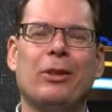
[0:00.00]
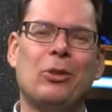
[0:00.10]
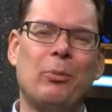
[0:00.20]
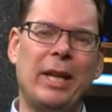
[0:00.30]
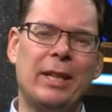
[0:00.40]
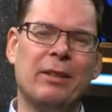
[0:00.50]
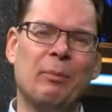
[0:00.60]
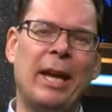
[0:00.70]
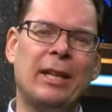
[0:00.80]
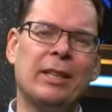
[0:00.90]
To make it,
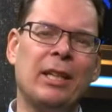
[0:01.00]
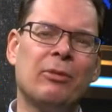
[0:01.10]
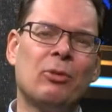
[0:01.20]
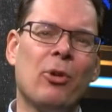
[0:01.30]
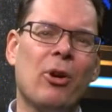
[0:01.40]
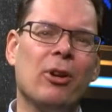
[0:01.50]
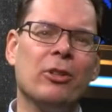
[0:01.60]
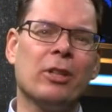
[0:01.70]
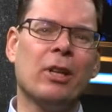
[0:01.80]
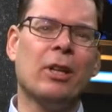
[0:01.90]
make it even
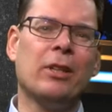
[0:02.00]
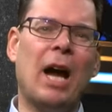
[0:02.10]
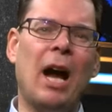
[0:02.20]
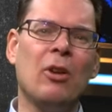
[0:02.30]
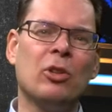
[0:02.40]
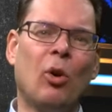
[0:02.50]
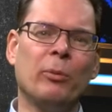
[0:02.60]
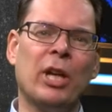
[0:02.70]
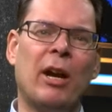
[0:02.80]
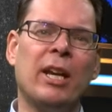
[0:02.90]
worse, the
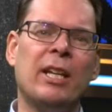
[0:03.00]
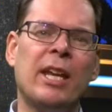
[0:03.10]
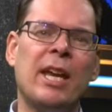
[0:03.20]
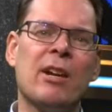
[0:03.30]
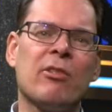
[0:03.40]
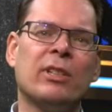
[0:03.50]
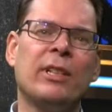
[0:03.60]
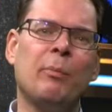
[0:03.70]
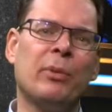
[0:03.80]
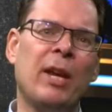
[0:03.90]
outcomes are
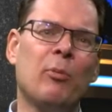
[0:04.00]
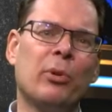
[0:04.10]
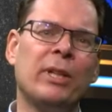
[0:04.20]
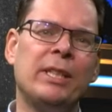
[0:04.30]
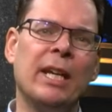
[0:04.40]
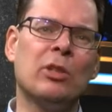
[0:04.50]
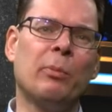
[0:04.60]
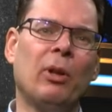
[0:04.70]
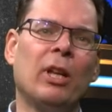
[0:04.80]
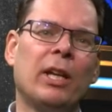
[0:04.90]
inherently
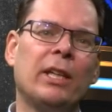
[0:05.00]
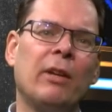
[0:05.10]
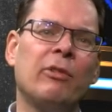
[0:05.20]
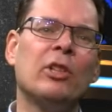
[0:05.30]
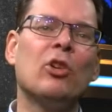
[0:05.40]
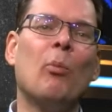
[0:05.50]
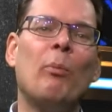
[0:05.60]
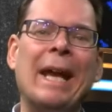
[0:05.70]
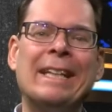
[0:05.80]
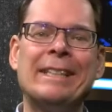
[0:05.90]
unpredictable, given the
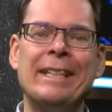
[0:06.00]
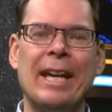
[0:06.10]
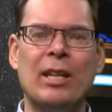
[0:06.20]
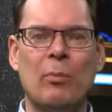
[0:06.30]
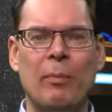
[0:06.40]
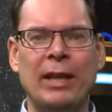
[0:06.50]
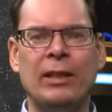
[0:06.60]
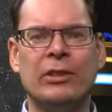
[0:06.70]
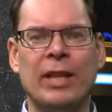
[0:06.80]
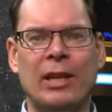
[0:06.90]
complexity and the many
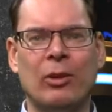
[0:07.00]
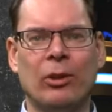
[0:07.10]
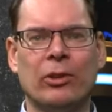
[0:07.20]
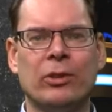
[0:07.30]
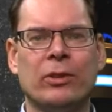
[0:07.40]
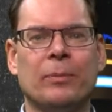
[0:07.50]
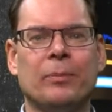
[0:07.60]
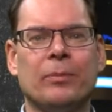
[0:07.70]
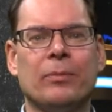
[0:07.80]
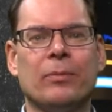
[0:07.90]
stakeholders.
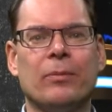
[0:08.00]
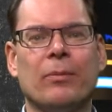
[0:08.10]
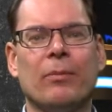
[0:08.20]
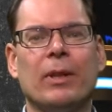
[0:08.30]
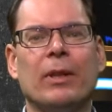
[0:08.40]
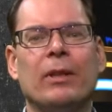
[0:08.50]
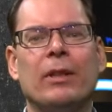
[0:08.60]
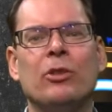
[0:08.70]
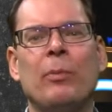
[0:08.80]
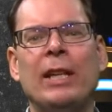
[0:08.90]

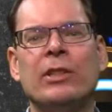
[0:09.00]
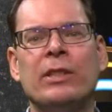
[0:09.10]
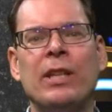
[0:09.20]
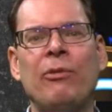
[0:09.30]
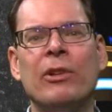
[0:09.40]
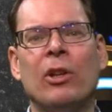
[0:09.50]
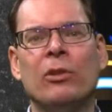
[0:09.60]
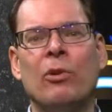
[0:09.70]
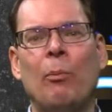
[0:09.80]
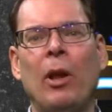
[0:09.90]
This makes it difficult
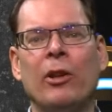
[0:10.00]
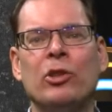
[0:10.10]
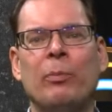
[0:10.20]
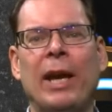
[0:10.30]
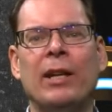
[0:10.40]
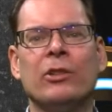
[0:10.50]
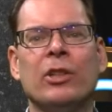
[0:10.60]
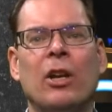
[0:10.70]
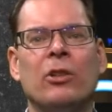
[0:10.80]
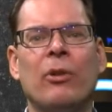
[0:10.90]
for policymakers
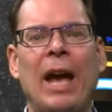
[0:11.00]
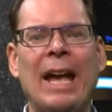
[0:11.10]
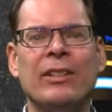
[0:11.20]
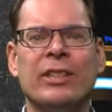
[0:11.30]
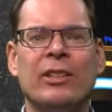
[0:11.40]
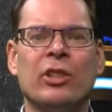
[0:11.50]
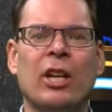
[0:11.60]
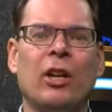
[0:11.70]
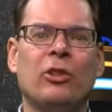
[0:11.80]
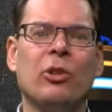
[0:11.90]
to assess
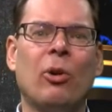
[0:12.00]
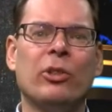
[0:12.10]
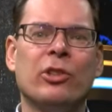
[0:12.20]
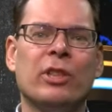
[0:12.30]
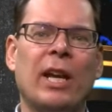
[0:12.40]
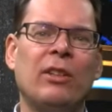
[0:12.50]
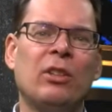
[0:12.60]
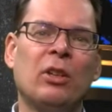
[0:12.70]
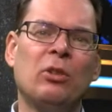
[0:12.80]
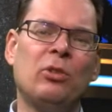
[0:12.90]
choices and
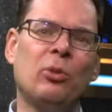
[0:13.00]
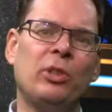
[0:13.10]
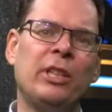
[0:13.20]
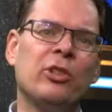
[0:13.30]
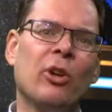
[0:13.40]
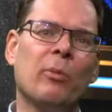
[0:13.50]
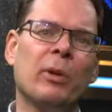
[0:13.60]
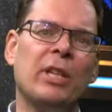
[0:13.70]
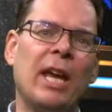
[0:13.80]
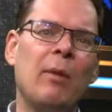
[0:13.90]
to
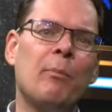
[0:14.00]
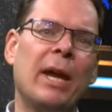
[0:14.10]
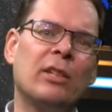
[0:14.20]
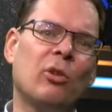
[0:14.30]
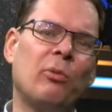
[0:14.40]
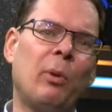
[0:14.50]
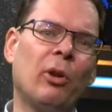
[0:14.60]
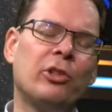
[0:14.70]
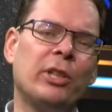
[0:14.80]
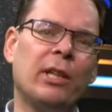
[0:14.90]
determine the impact of
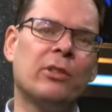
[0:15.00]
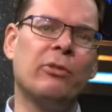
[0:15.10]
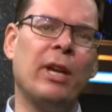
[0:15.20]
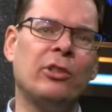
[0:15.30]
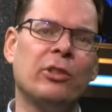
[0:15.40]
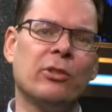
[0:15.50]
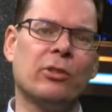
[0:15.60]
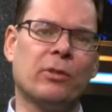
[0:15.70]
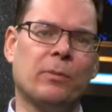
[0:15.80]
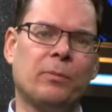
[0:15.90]
policy interventions.